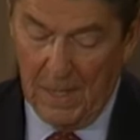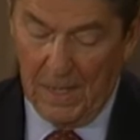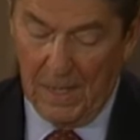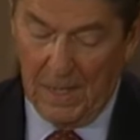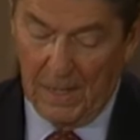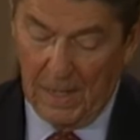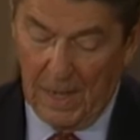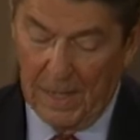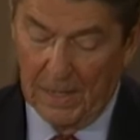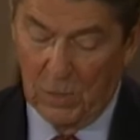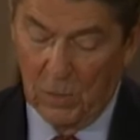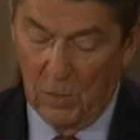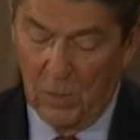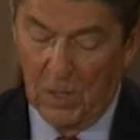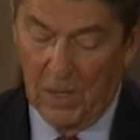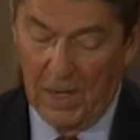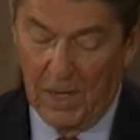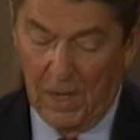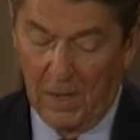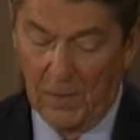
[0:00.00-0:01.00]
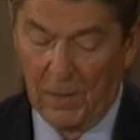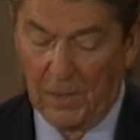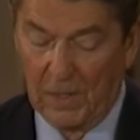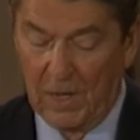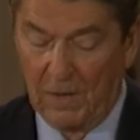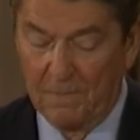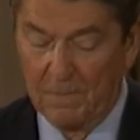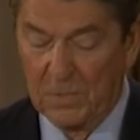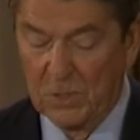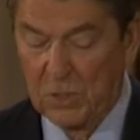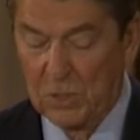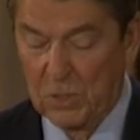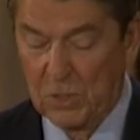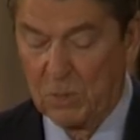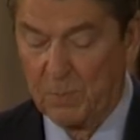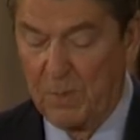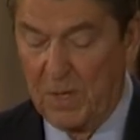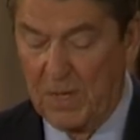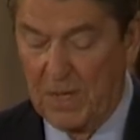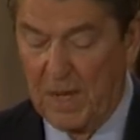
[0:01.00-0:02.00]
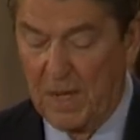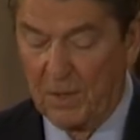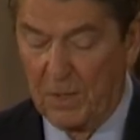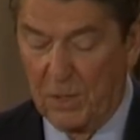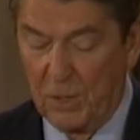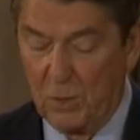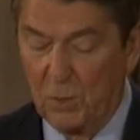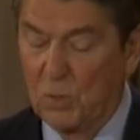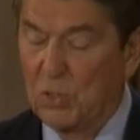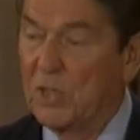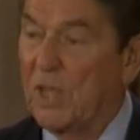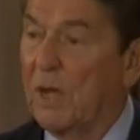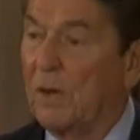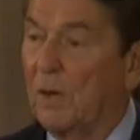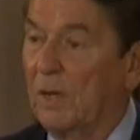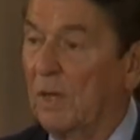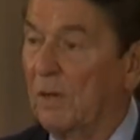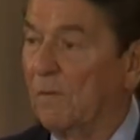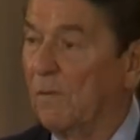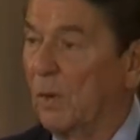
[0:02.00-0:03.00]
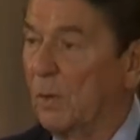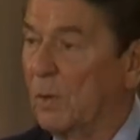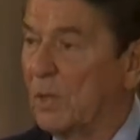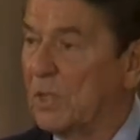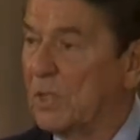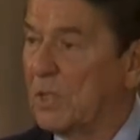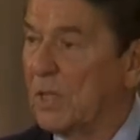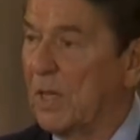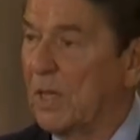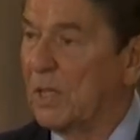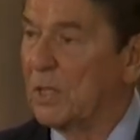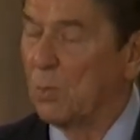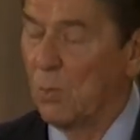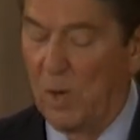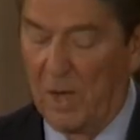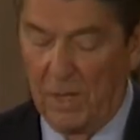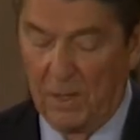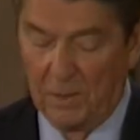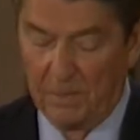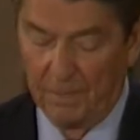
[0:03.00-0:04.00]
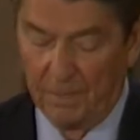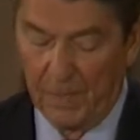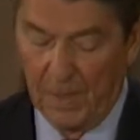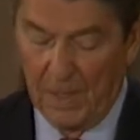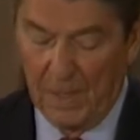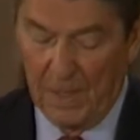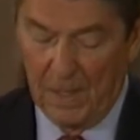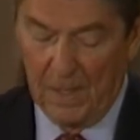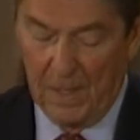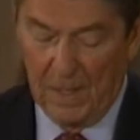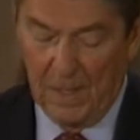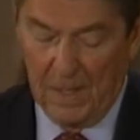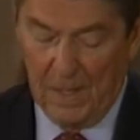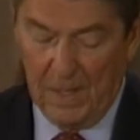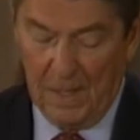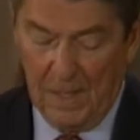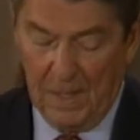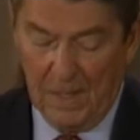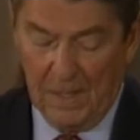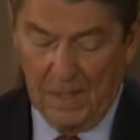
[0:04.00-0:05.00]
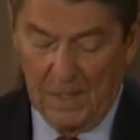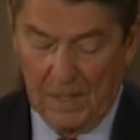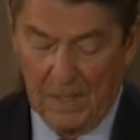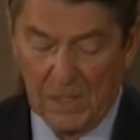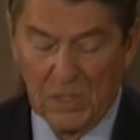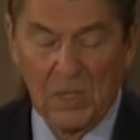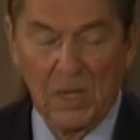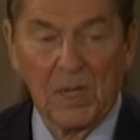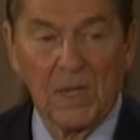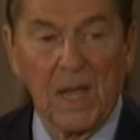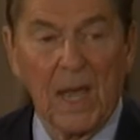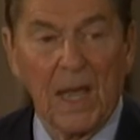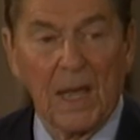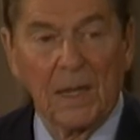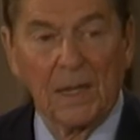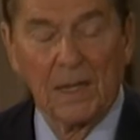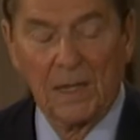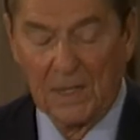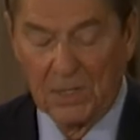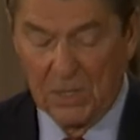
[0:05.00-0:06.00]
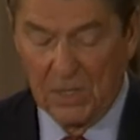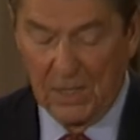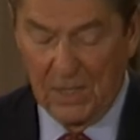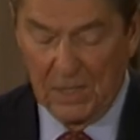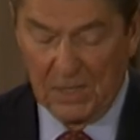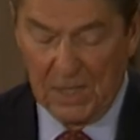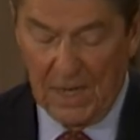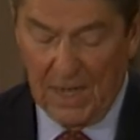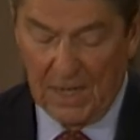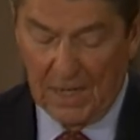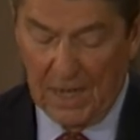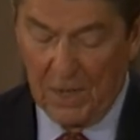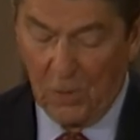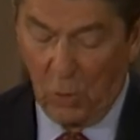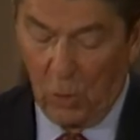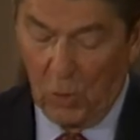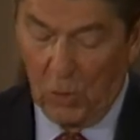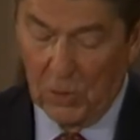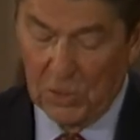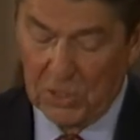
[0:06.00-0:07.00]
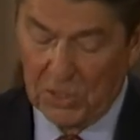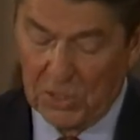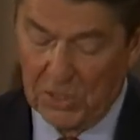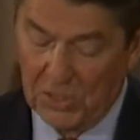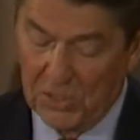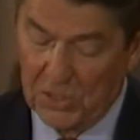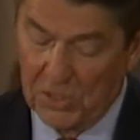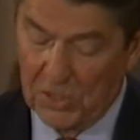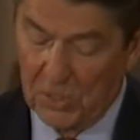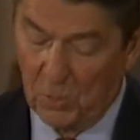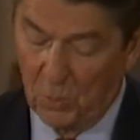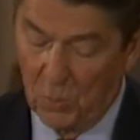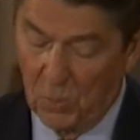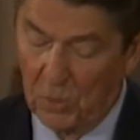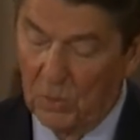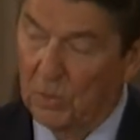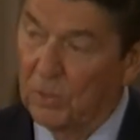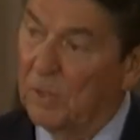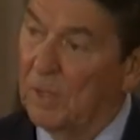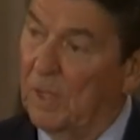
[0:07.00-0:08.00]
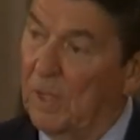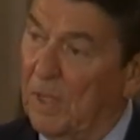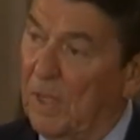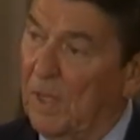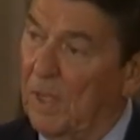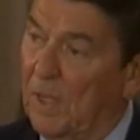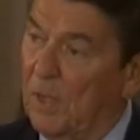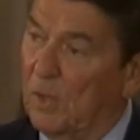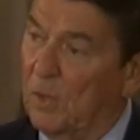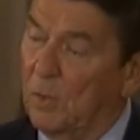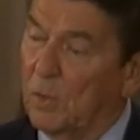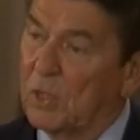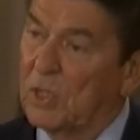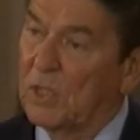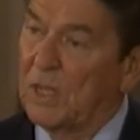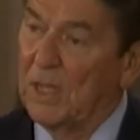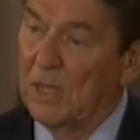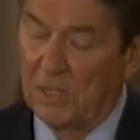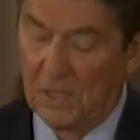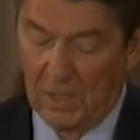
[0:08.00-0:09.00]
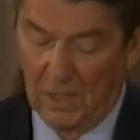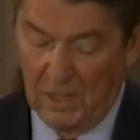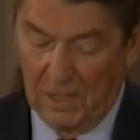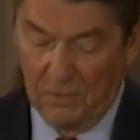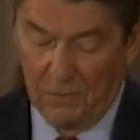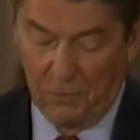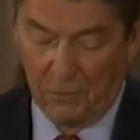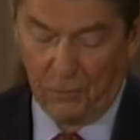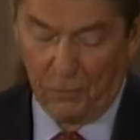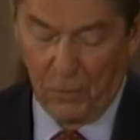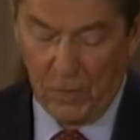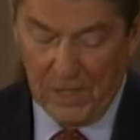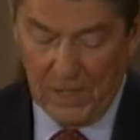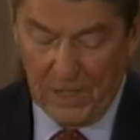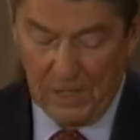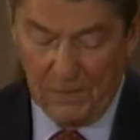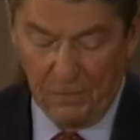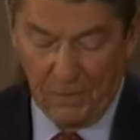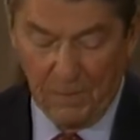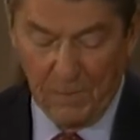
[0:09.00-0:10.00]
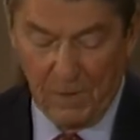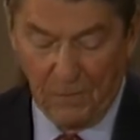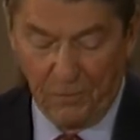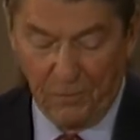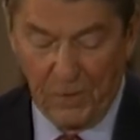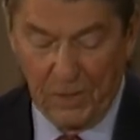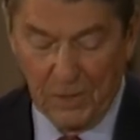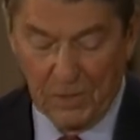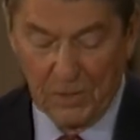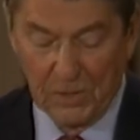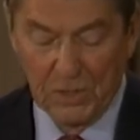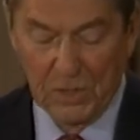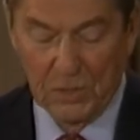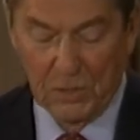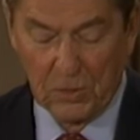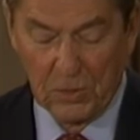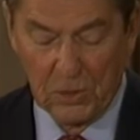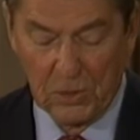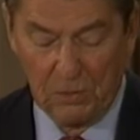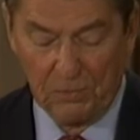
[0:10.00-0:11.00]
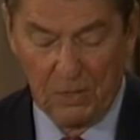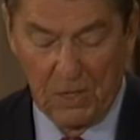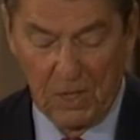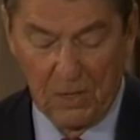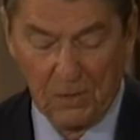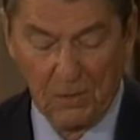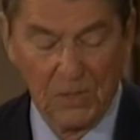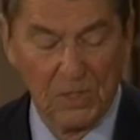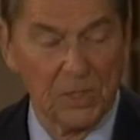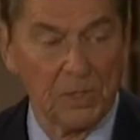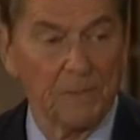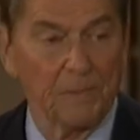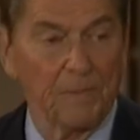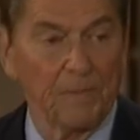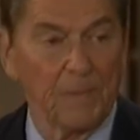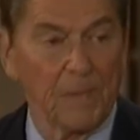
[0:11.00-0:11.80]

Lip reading: And I call on other governments to speak out and use their influence as well. This attack is an attack on all citizens of the world who seek to live free from the fear and scourge of terrorism.